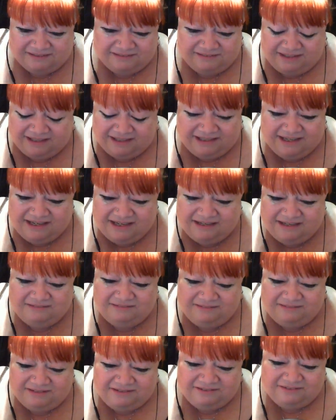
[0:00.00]
Like, he
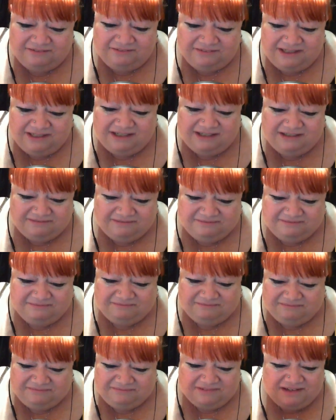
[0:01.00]
literally
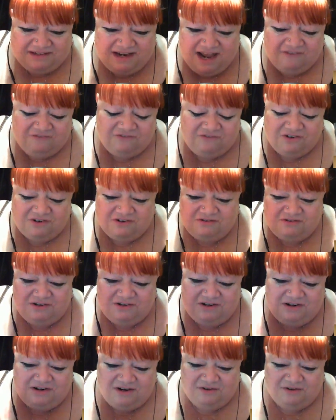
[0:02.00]
never
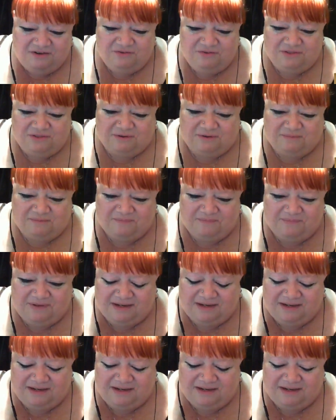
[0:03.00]
knew them.